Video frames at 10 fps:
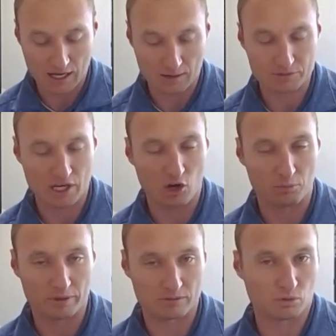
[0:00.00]
to
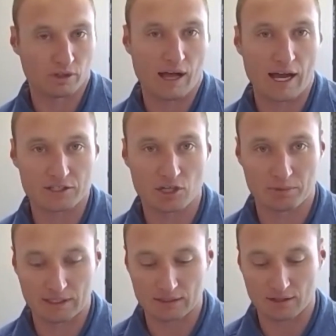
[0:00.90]
help it relax, help
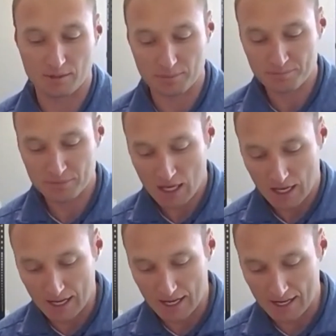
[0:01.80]
it heal up.
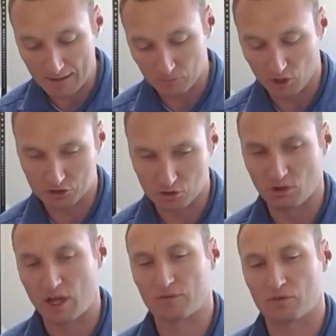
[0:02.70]
We also do a
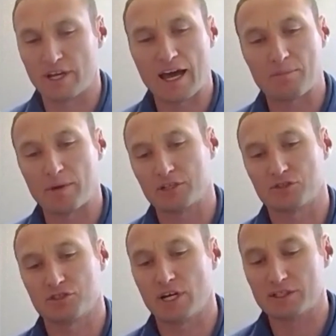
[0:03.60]
lot of rehab
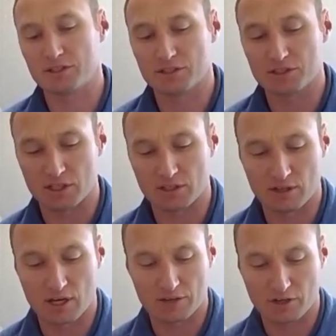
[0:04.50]
exercises
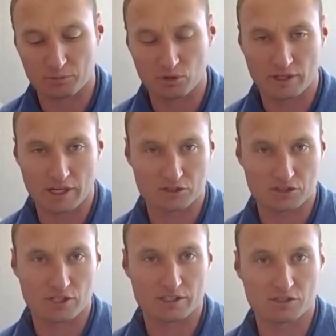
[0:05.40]
and therapeutic
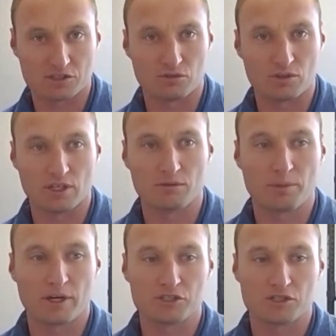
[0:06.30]
exercises. So then
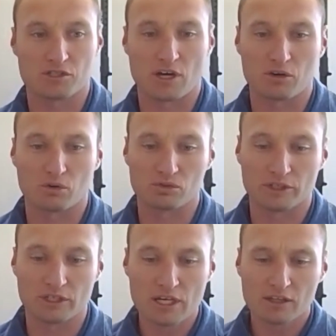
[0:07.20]
patients not
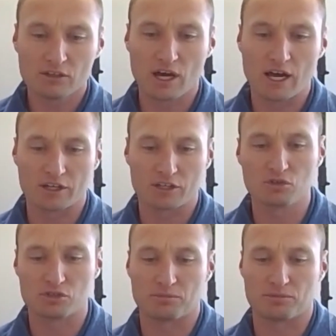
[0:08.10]
only can
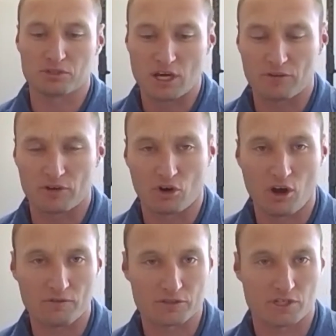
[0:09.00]
do some stuff in our
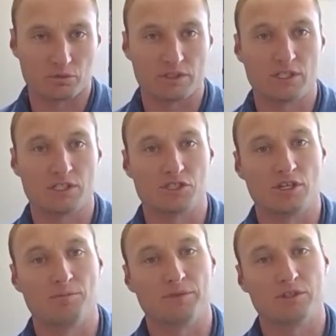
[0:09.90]
office that we teach
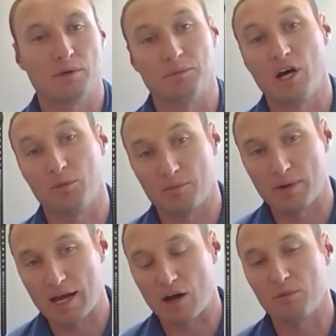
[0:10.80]
them to be able to help them
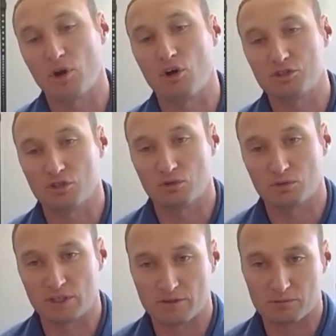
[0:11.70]
out, but also
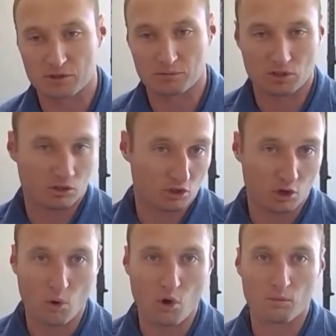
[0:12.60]
give them something to
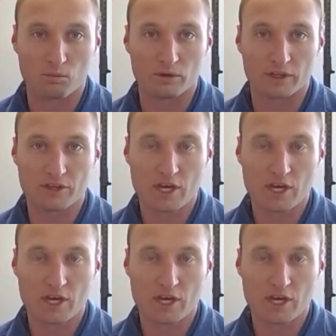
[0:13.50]
go home with,